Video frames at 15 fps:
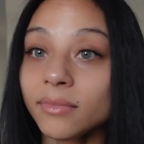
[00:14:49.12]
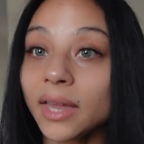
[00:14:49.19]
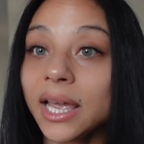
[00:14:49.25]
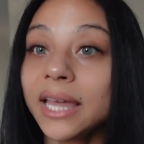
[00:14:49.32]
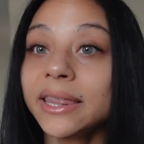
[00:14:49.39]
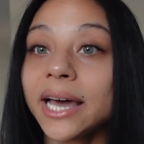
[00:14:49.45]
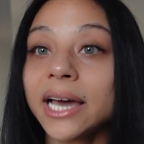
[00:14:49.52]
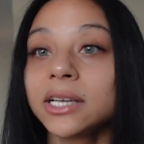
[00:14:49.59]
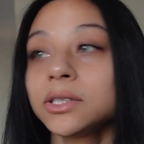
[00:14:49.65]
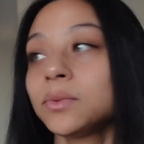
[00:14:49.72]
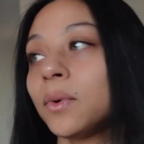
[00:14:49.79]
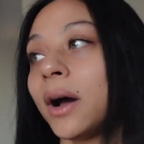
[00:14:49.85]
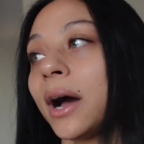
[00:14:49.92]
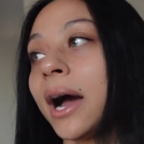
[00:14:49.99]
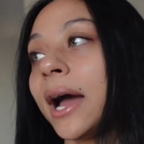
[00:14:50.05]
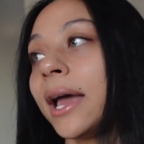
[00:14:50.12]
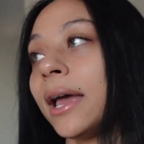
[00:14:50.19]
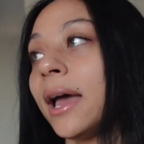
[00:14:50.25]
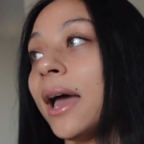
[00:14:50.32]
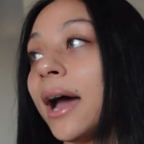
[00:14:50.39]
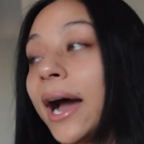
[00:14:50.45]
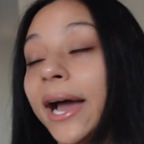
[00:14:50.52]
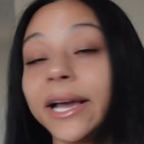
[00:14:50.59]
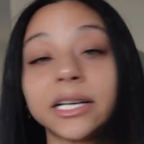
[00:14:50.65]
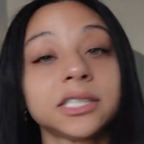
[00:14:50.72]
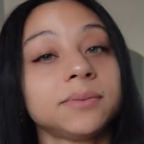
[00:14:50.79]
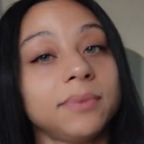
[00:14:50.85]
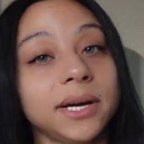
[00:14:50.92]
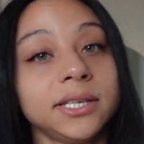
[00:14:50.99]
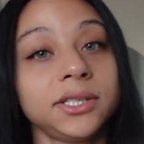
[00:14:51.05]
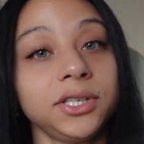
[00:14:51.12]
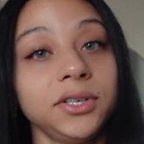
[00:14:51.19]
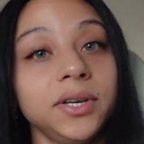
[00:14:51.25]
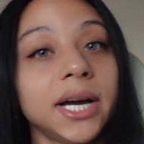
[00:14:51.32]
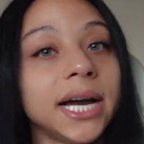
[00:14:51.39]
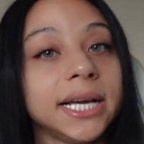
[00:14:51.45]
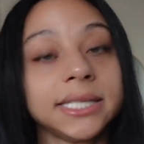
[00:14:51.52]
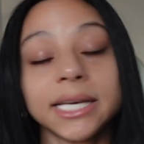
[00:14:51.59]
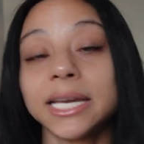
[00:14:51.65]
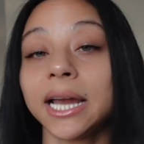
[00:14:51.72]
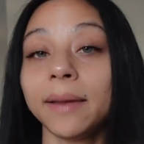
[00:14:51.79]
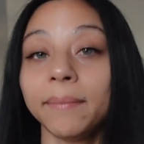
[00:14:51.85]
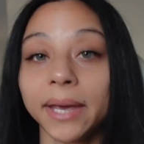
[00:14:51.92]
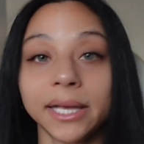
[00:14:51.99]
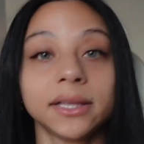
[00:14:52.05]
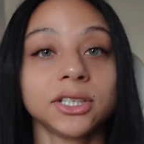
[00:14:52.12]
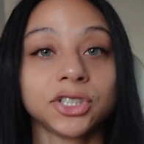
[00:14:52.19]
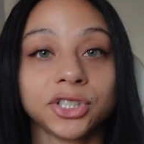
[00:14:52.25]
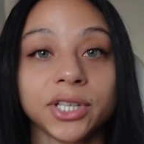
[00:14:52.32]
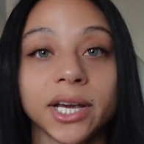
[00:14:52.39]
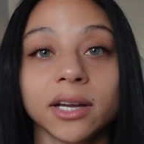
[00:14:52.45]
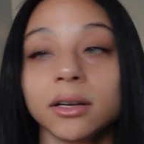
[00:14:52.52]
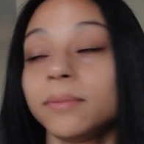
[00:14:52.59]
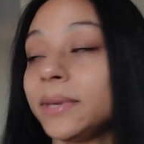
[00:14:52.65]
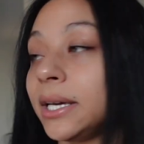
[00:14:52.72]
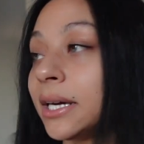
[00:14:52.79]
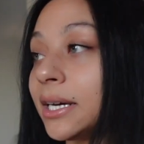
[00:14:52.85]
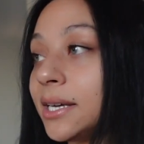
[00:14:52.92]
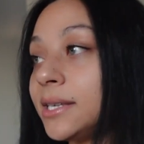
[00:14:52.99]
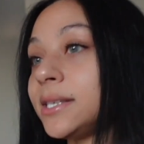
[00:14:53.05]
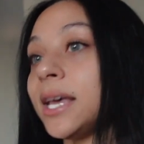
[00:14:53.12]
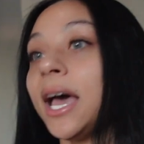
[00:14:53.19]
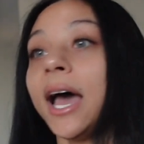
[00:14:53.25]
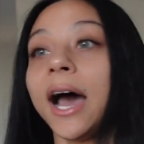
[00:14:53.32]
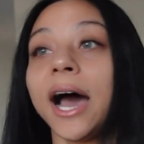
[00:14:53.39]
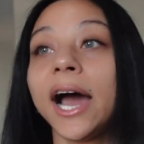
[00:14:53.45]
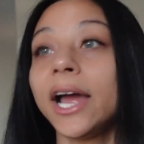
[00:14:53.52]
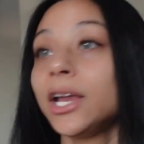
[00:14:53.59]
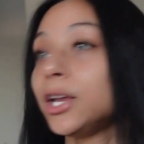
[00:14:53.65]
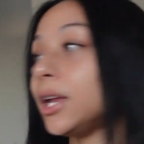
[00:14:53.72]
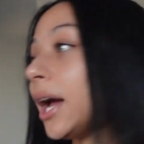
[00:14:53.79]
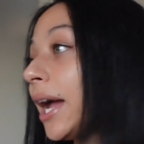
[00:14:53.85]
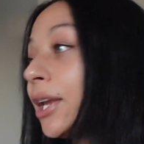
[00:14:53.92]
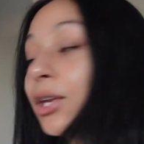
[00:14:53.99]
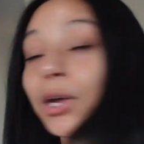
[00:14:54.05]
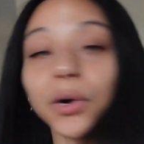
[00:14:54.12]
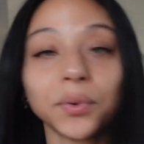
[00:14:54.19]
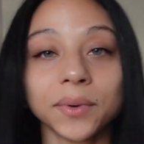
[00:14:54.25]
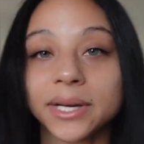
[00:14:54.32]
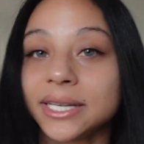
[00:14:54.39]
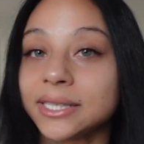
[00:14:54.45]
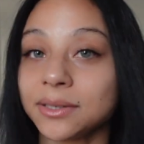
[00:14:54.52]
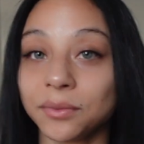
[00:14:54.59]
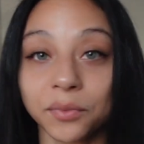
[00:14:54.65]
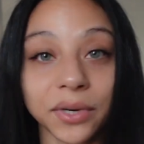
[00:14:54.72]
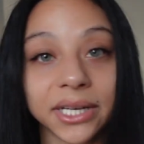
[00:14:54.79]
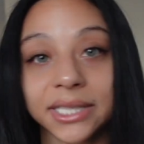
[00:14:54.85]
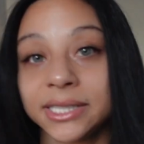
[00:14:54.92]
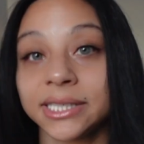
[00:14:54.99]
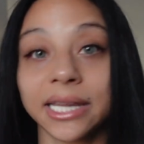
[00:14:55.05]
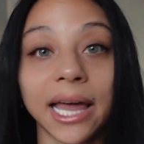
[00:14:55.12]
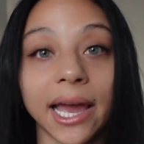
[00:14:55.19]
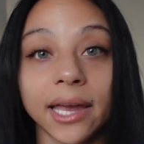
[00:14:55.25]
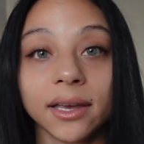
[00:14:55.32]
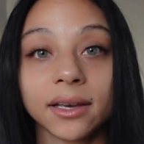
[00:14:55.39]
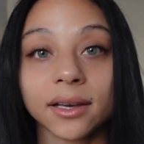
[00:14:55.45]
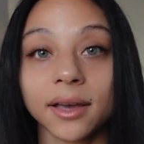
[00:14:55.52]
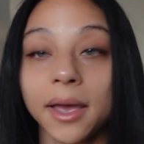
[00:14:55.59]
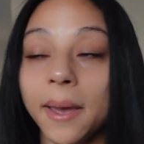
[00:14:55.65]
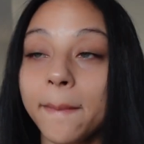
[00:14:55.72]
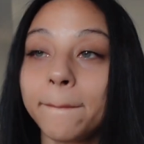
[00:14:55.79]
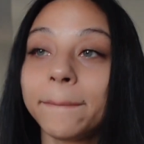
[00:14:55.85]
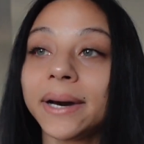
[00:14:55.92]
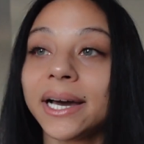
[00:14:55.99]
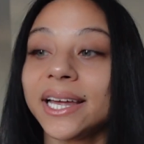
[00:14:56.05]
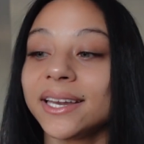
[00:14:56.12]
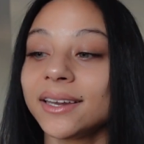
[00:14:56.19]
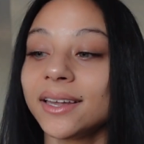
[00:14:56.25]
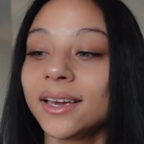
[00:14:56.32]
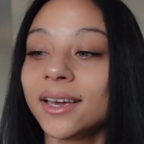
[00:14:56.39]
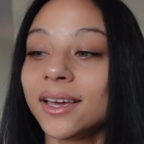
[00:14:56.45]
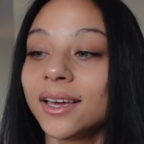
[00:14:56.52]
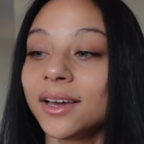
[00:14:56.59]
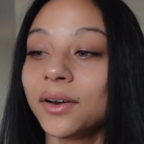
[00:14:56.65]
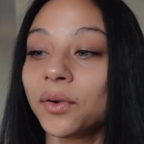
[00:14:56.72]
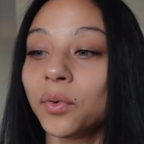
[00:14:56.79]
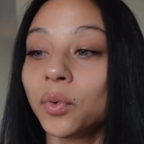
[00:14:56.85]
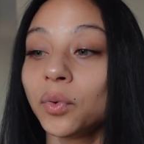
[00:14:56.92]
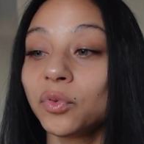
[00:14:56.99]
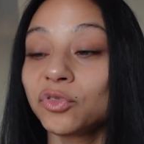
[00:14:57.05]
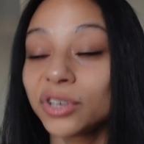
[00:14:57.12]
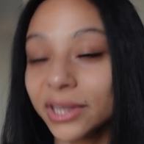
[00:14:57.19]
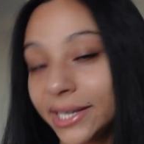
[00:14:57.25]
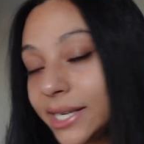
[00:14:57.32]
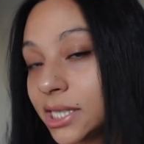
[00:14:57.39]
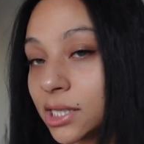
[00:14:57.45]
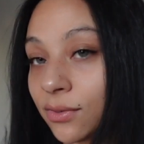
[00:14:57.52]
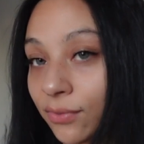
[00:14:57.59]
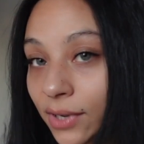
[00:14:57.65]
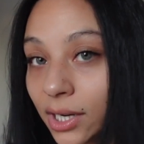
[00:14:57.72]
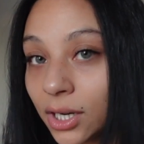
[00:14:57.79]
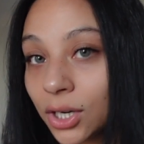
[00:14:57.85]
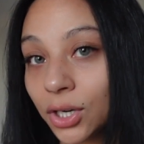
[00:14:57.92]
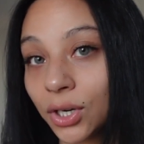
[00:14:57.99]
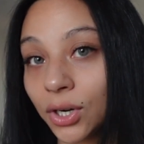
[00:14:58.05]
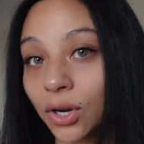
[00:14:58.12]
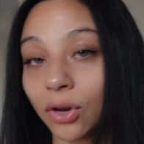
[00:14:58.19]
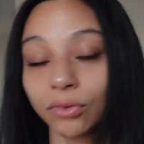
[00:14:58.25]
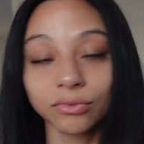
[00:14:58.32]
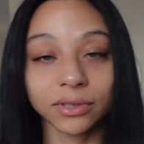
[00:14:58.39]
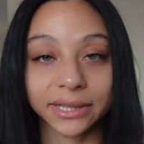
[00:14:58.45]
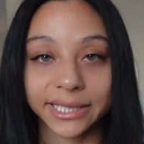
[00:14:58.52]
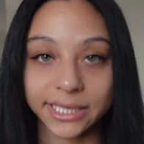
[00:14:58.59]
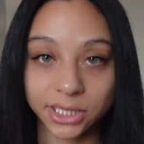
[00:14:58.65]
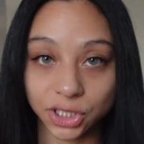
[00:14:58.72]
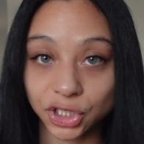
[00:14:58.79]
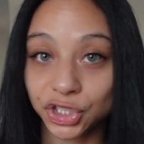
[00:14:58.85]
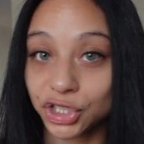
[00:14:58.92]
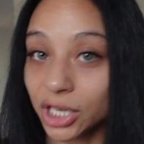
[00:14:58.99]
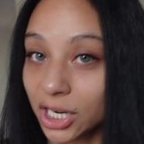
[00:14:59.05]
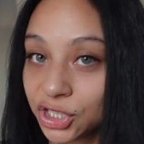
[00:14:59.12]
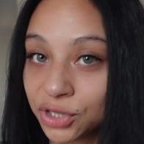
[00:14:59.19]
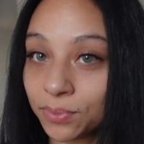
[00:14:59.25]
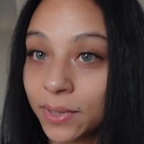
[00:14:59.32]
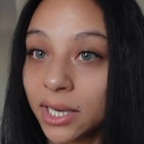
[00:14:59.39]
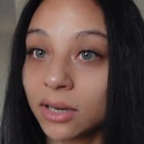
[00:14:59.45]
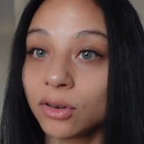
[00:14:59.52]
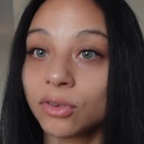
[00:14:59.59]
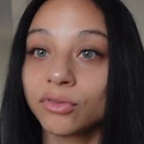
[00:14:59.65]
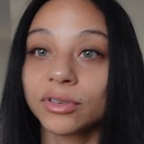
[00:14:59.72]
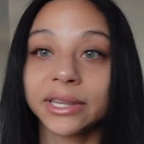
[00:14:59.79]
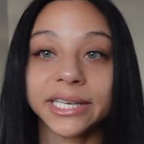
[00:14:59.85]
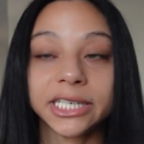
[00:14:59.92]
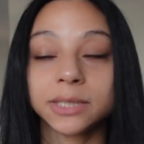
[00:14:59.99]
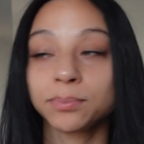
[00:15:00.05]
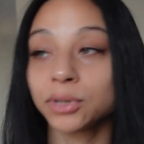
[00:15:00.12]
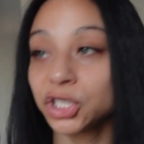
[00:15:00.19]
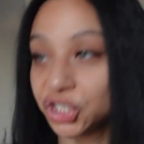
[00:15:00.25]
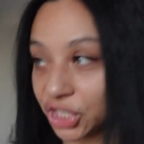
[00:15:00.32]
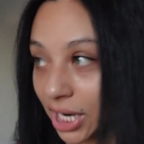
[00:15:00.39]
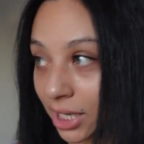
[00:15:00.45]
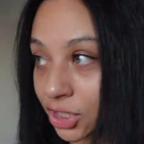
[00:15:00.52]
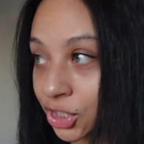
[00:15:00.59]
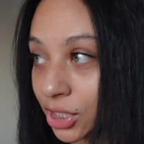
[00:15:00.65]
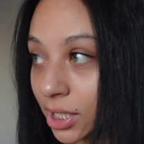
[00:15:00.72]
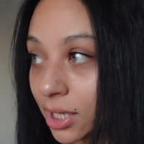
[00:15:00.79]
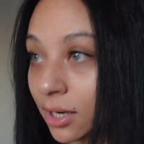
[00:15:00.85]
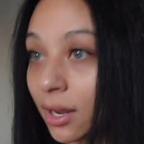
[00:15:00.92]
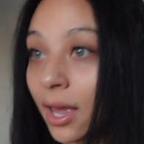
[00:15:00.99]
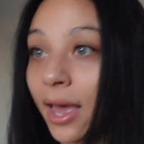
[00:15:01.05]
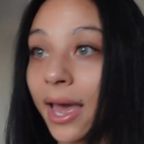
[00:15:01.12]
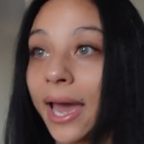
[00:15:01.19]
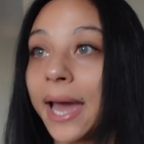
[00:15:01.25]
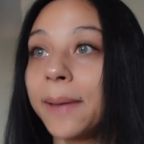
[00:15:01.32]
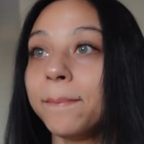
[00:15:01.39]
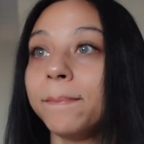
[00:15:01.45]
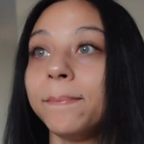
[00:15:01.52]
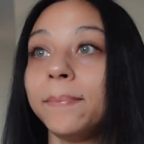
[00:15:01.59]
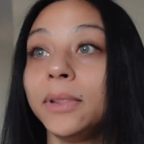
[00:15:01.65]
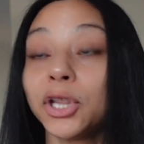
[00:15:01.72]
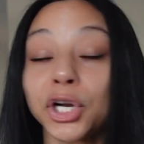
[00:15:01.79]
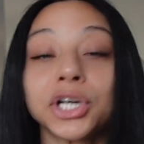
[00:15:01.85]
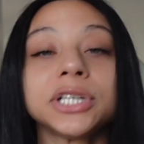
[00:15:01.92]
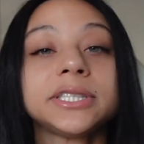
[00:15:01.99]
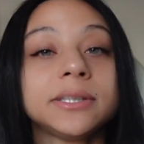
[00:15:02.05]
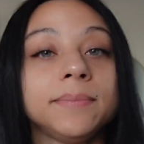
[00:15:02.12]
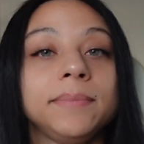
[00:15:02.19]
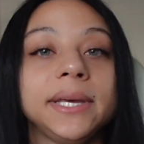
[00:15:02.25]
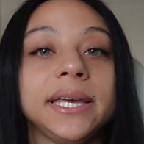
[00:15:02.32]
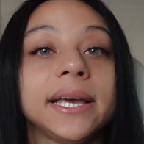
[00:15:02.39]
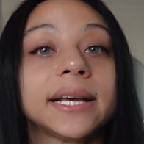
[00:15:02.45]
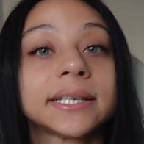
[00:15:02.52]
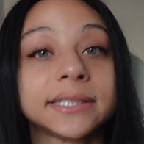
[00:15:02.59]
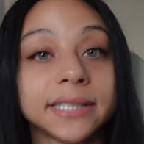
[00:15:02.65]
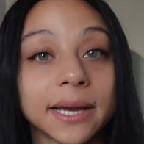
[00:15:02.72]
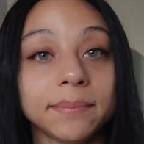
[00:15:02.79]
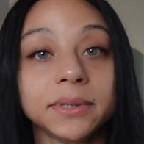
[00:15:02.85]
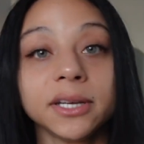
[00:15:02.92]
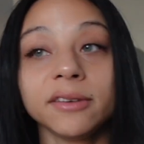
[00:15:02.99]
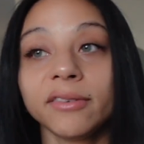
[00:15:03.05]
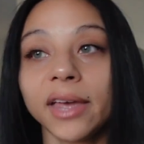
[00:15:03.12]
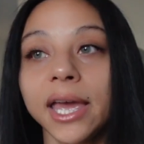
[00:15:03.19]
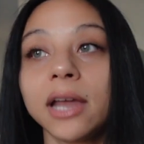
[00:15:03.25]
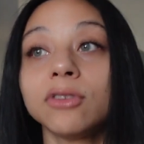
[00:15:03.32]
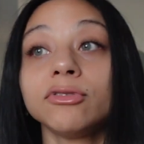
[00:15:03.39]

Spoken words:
And that is why I express to you guys and I make this channel, because I know what it's like. But release fear, release judgment, release projection, and learn to be acceptive and